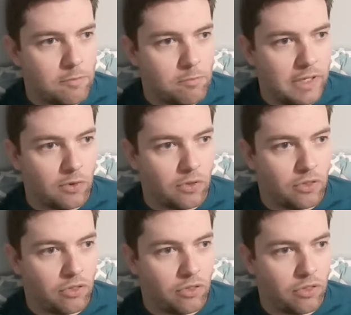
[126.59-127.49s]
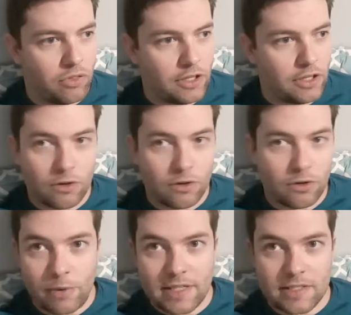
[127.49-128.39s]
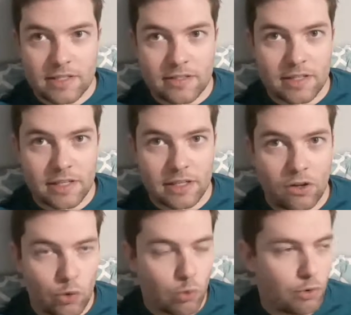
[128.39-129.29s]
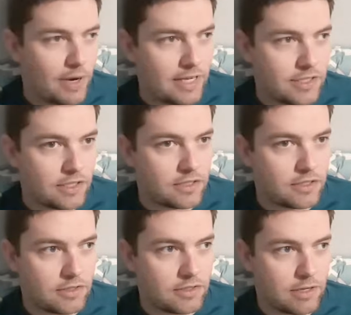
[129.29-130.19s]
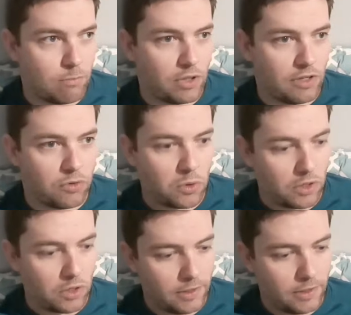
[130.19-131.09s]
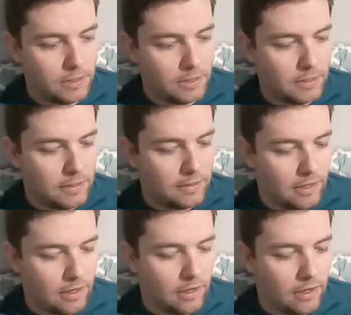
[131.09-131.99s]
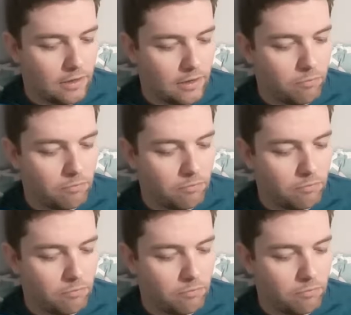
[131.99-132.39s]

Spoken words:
People think you're a racist. They call you a racist simply for um,